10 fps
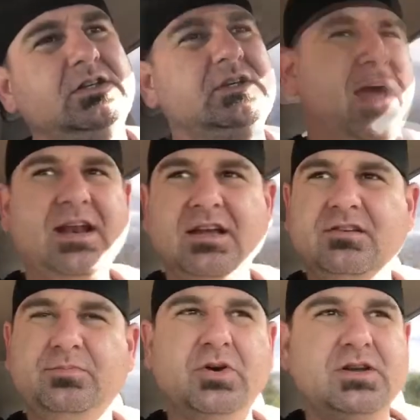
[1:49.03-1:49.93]
that is
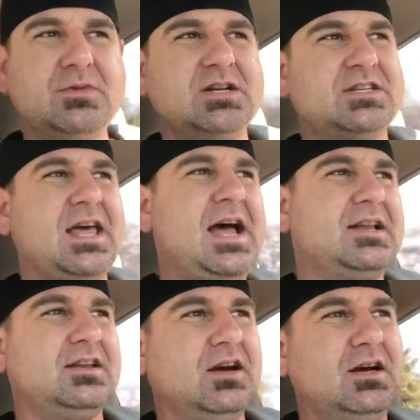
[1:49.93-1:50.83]
pretty much that.
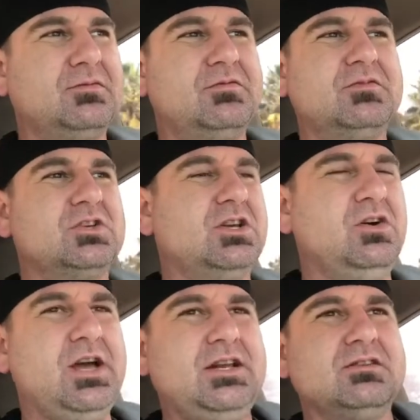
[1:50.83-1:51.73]
Go
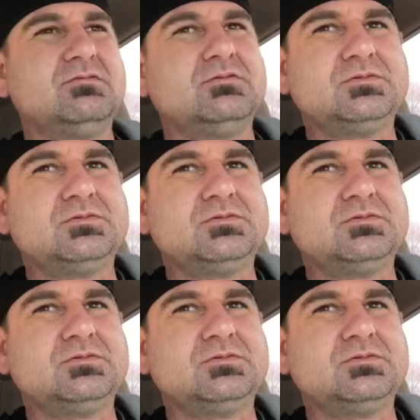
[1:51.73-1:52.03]
ahead and